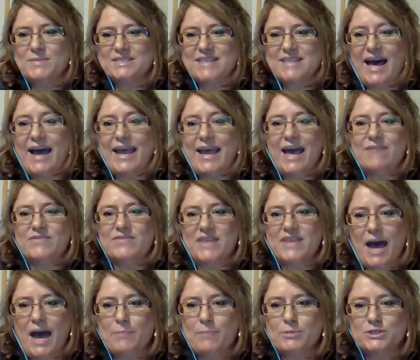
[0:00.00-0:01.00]
is I have
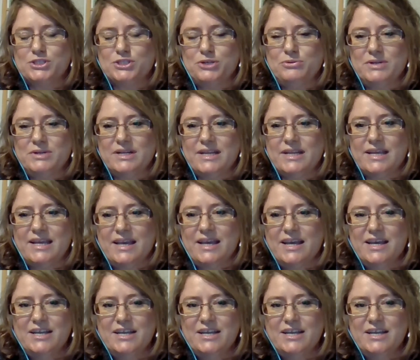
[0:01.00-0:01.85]
the opportunity